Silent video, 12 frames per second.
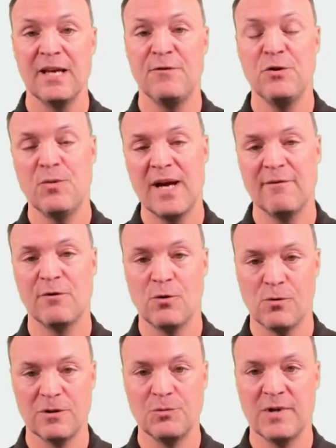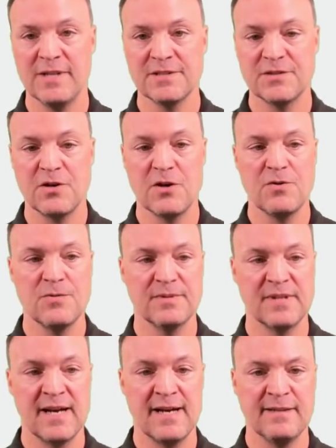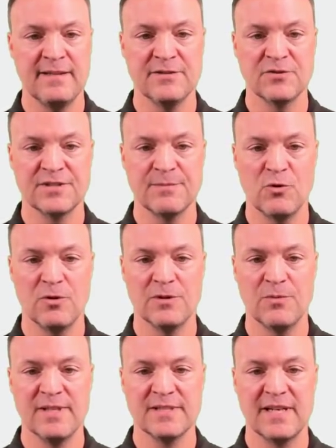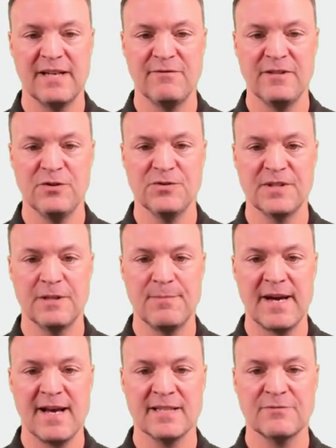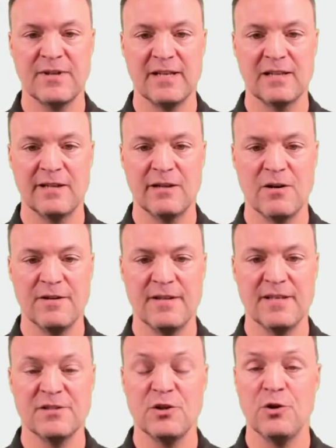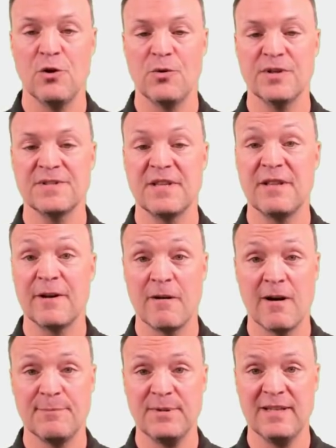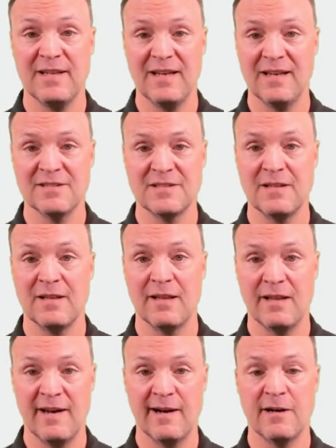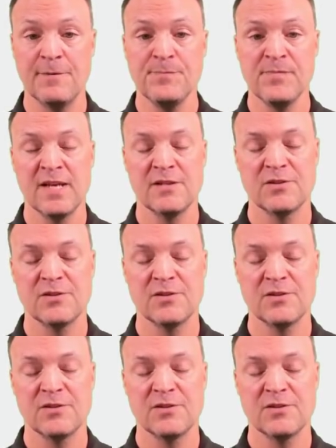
If you have old ones though, uh, these are some old ones that I've used in the past. If I click on this, notice that the copy isn't there.